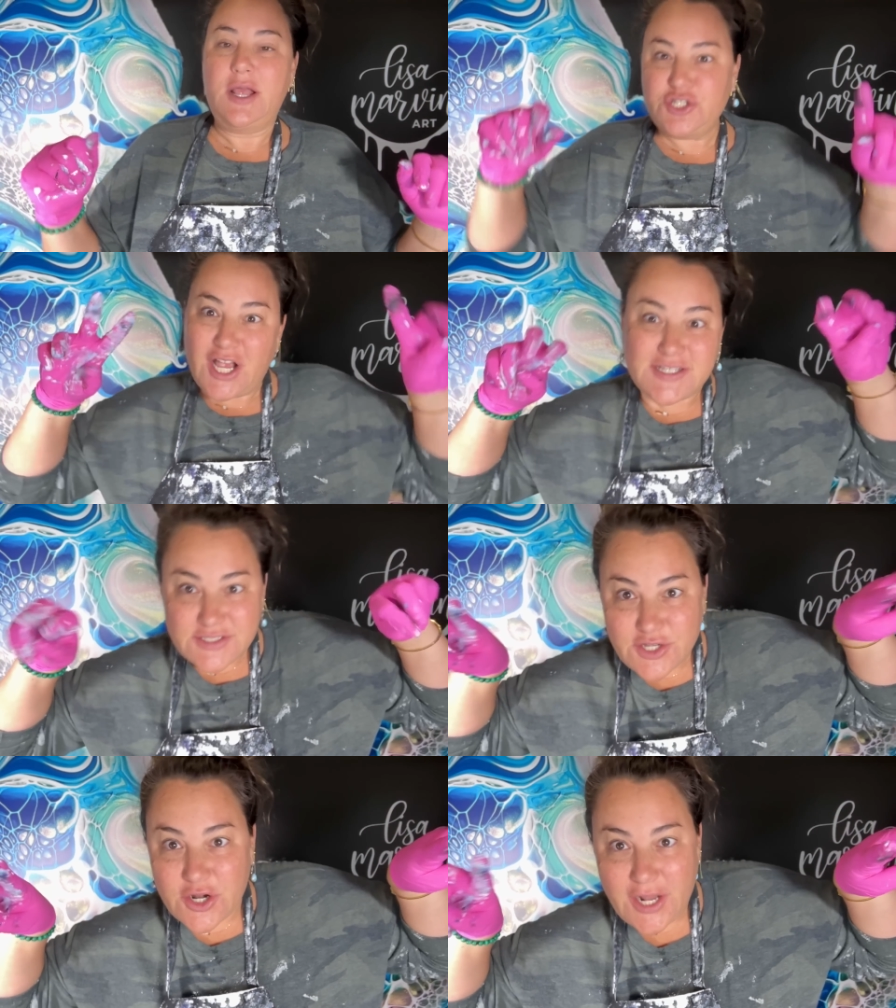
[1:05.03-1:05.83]

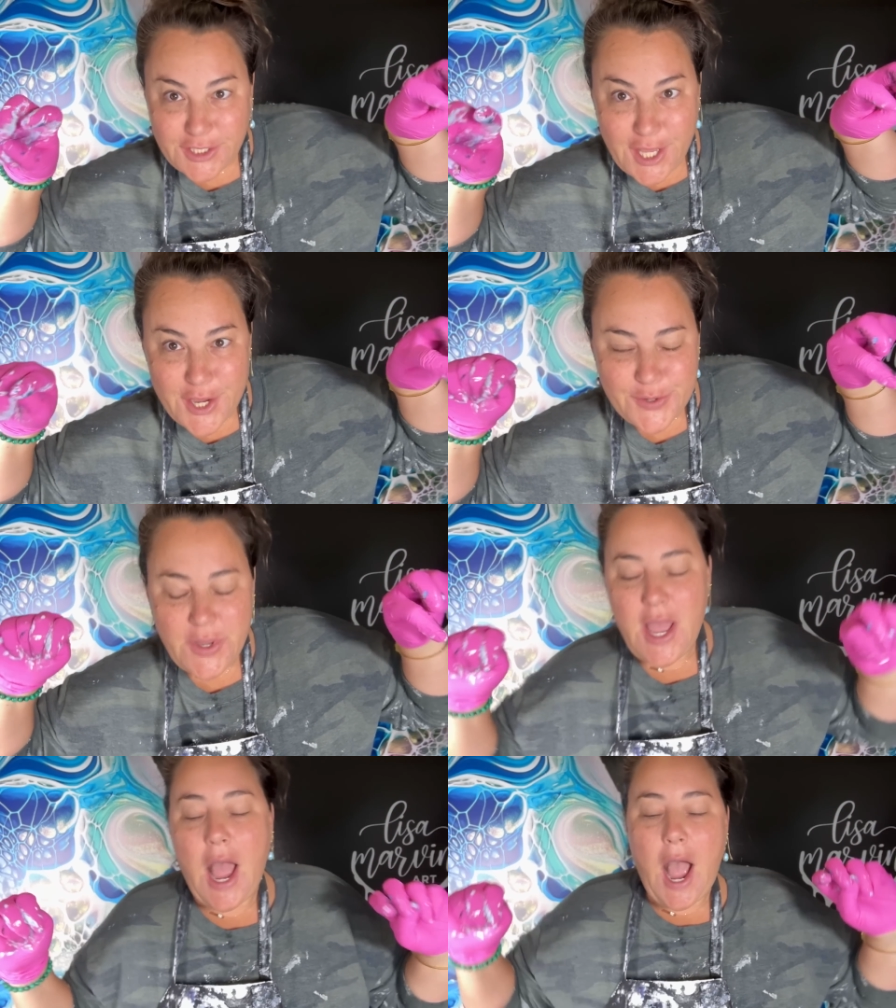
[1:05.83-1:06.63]
Jackson's Art, hello.
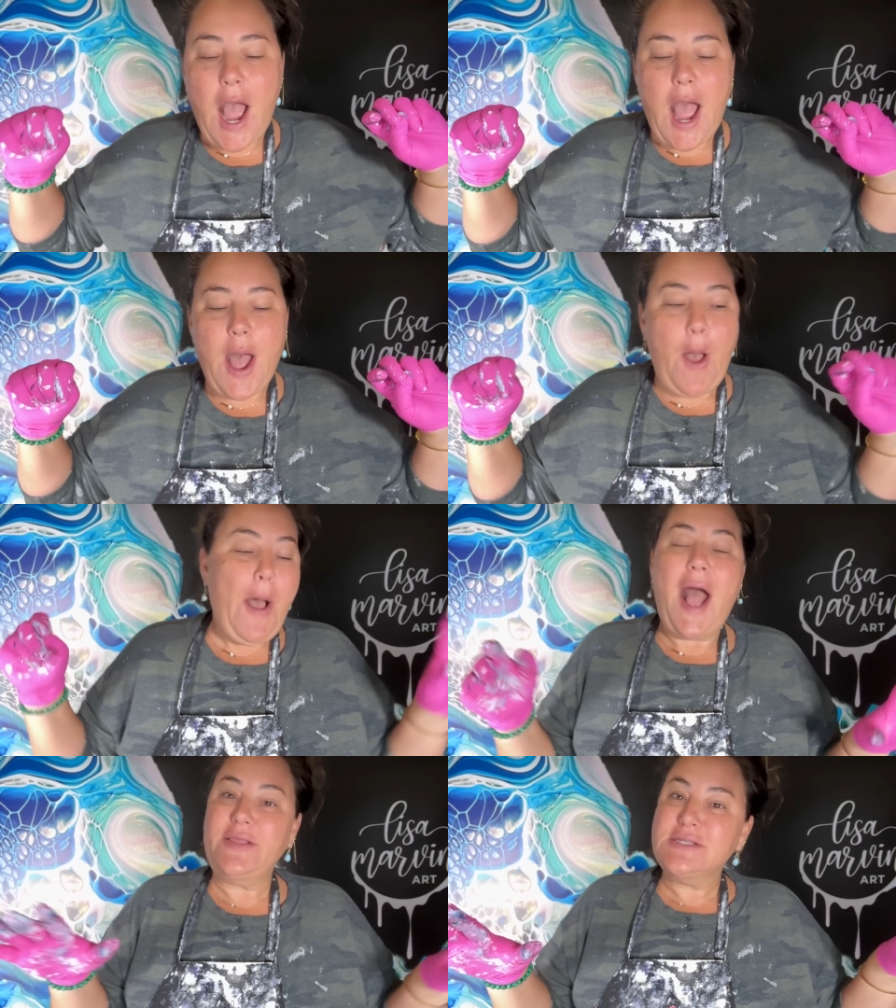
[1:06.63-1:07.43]
Uh,
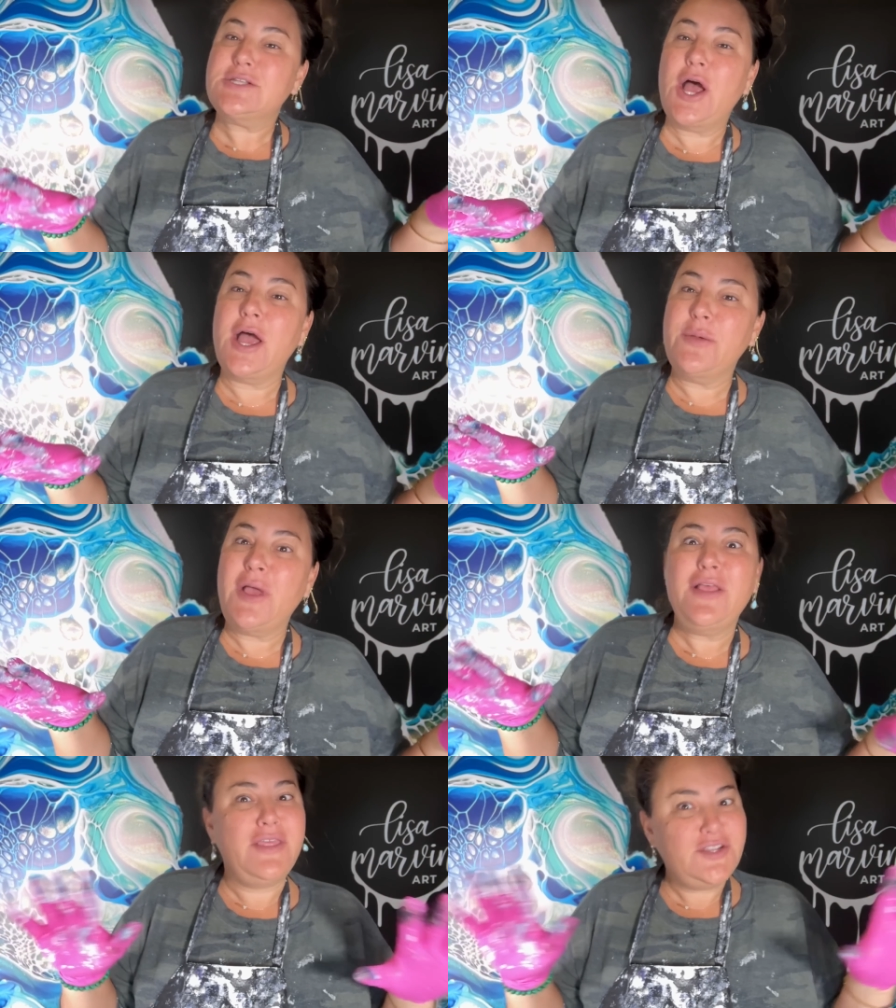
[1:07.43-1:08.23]
at this
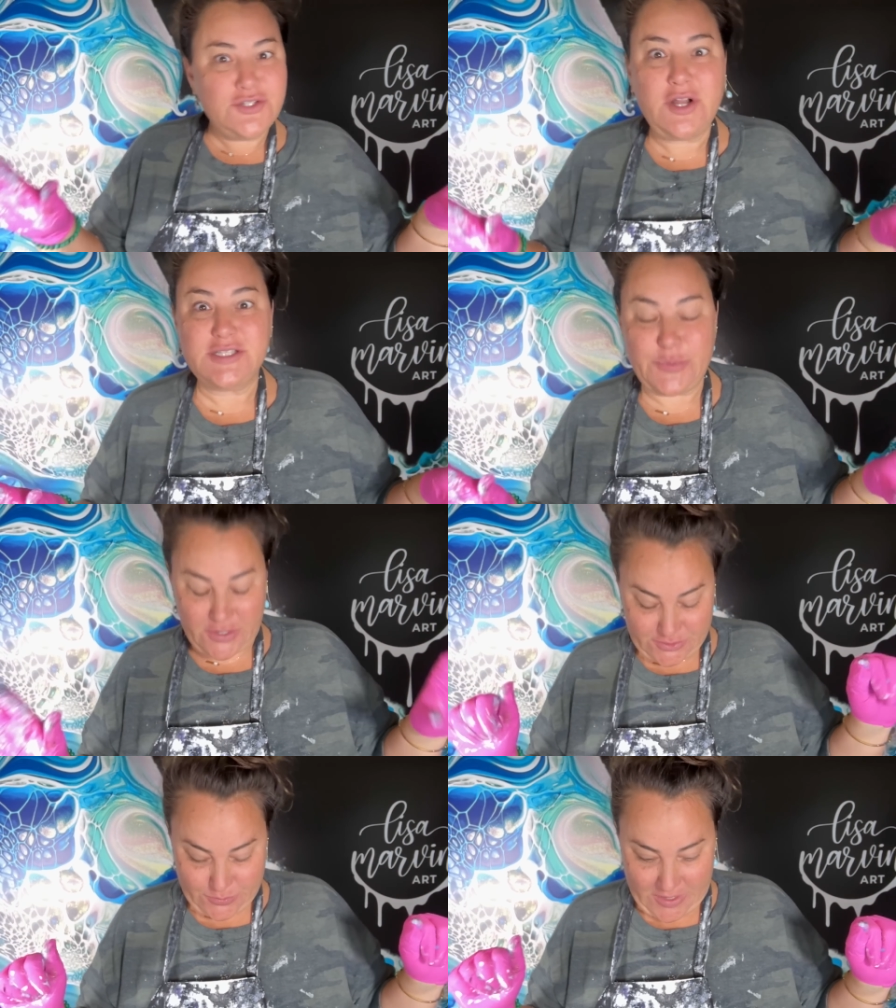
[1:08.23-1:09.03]
time, they do not
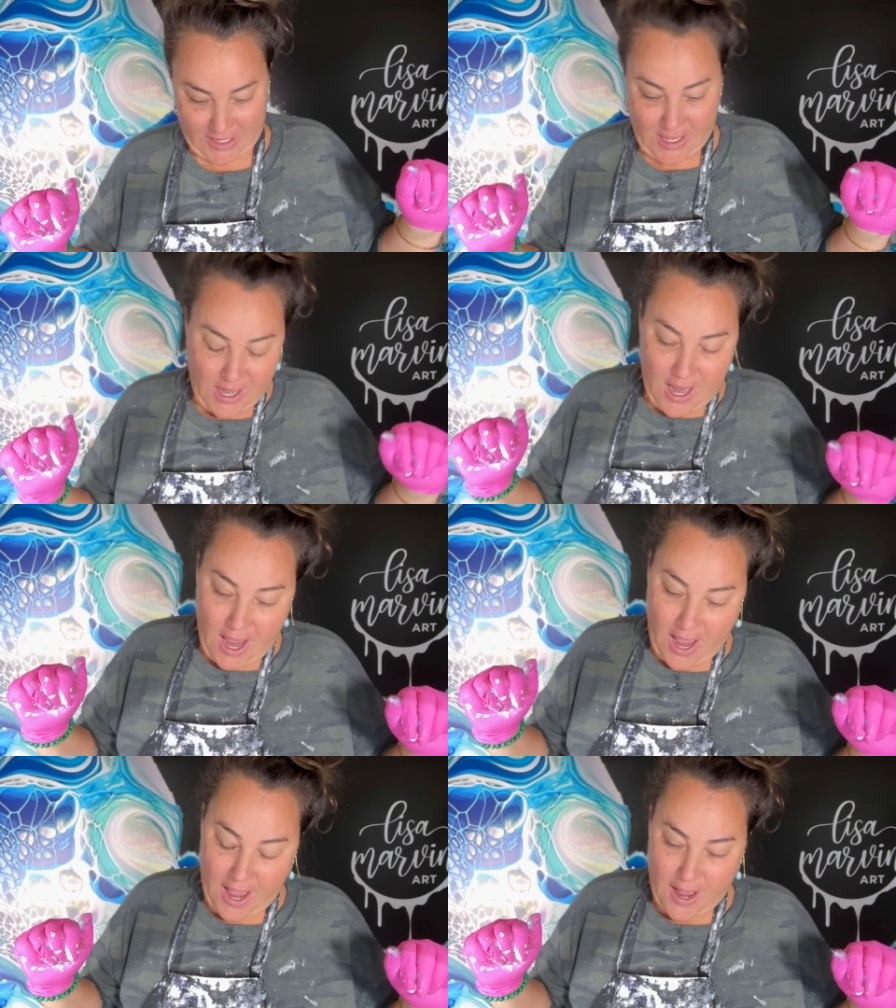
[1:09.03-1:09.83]
sponsor me.
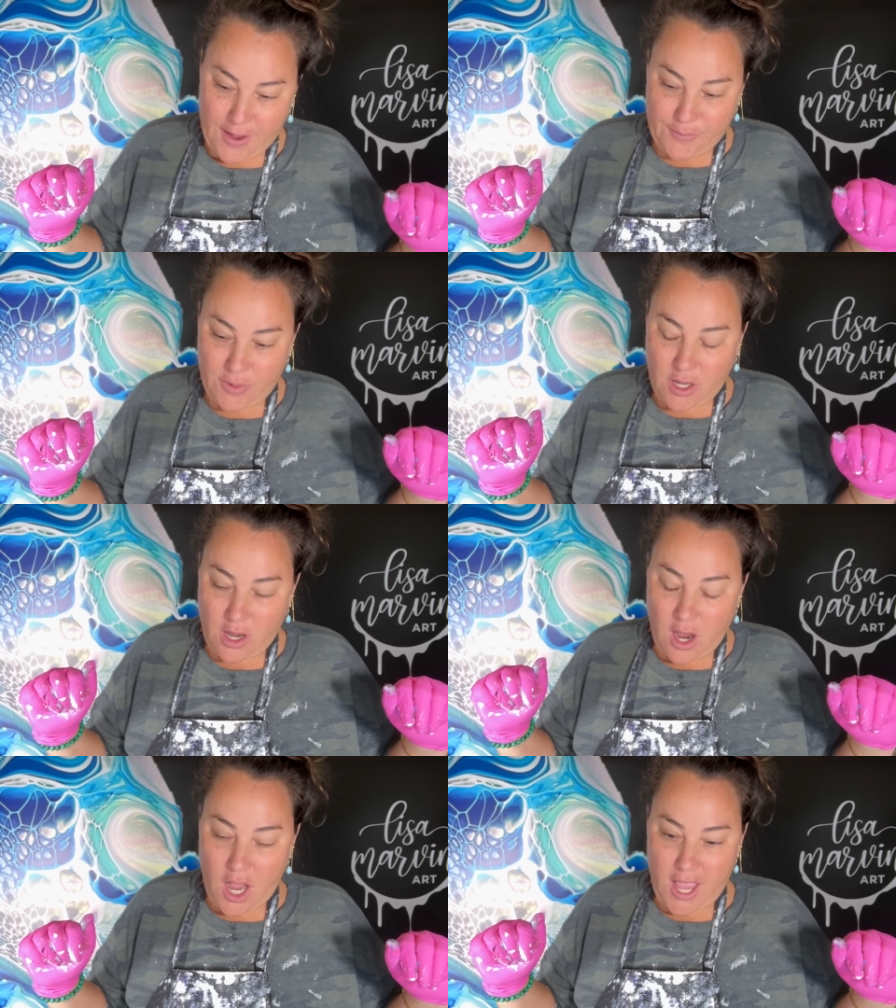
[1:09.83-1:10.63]
Um,
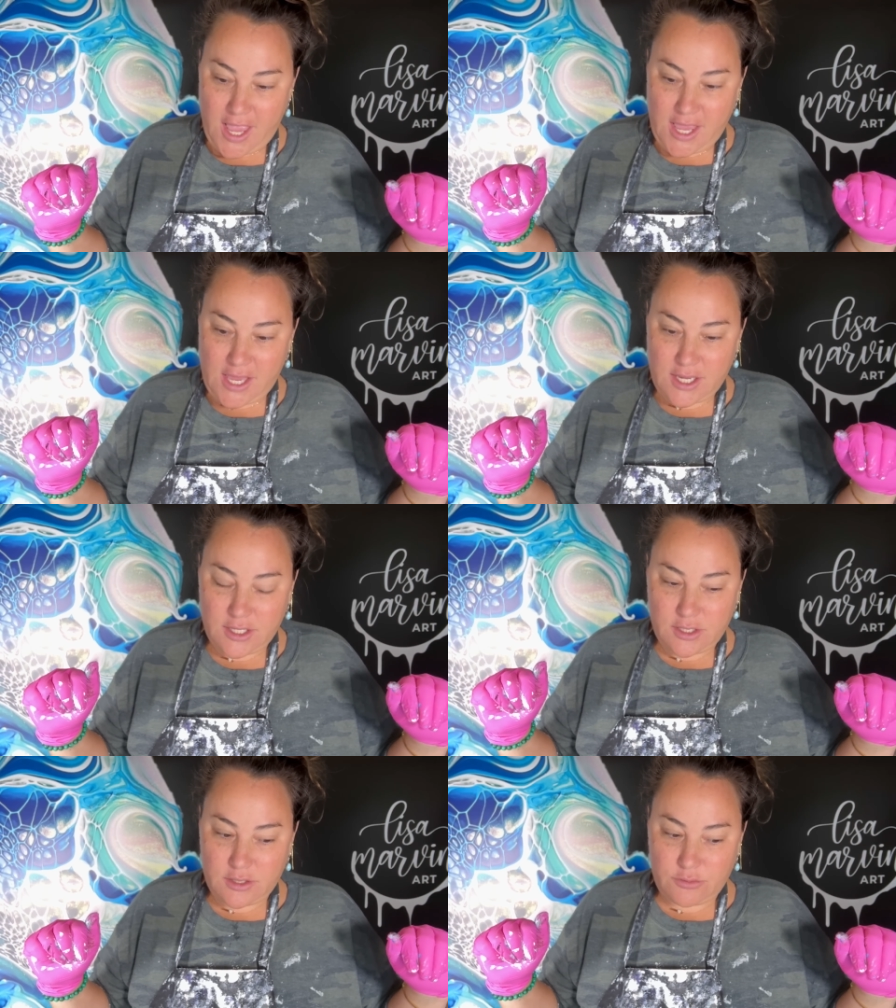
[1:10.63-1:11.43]
I
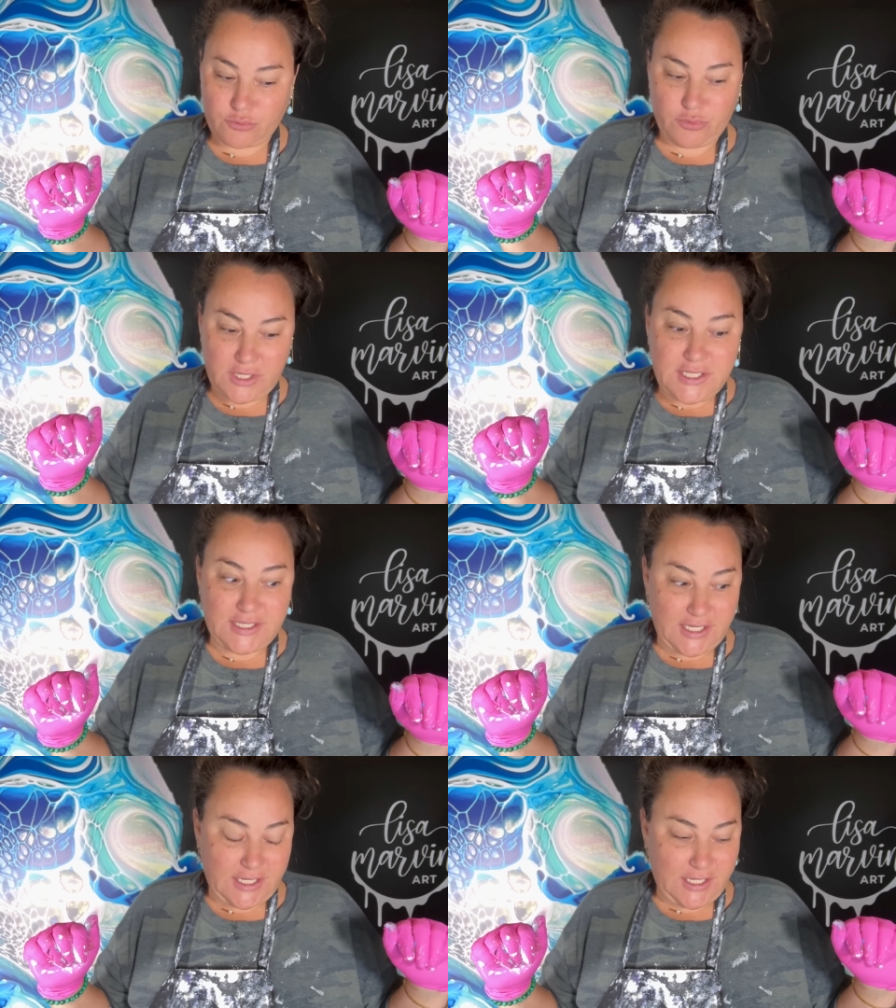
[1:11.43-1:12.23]

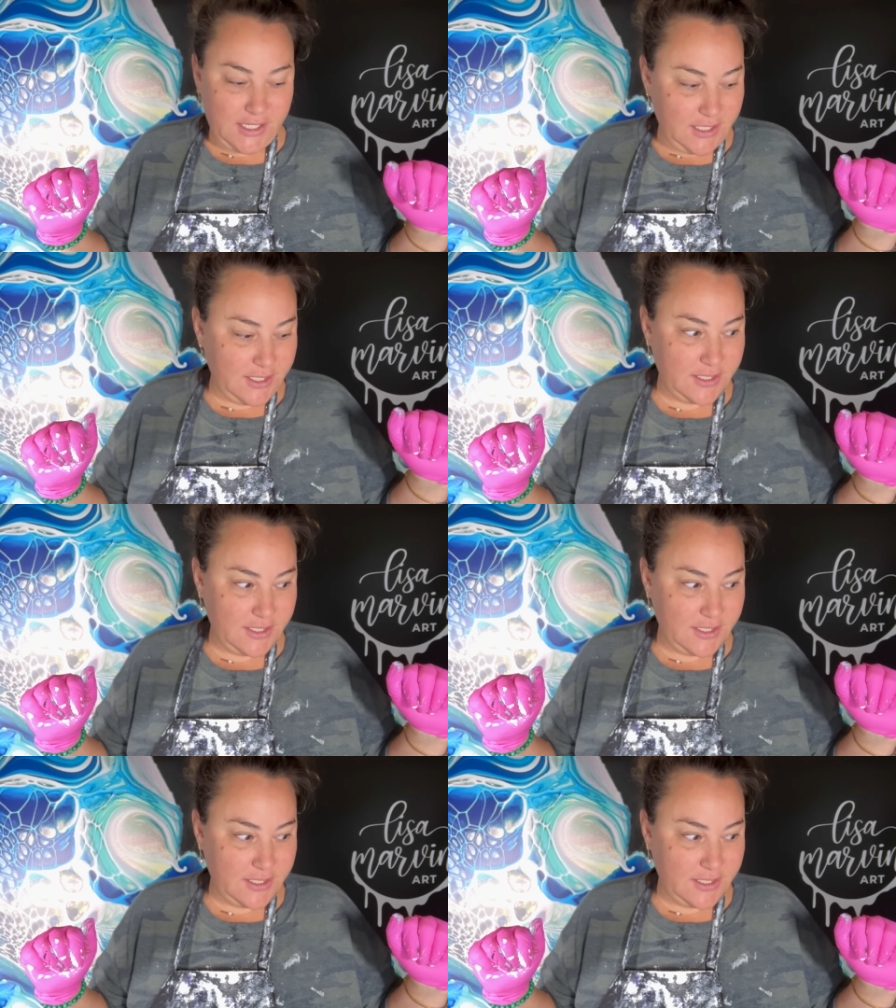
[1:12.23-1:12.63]
really